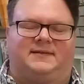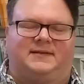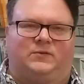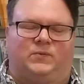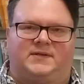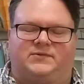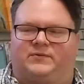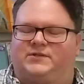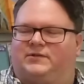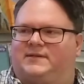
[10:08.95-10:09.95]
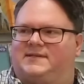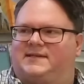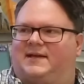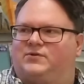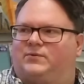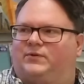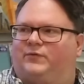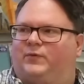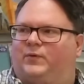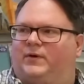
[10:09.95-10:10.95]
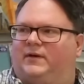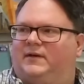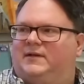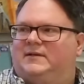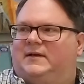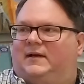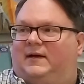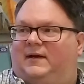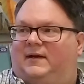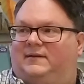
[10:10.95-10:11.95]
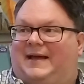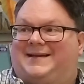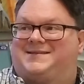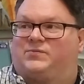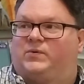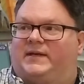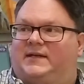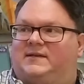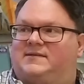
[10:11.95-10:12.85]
It was originally scheduled for uh, last week.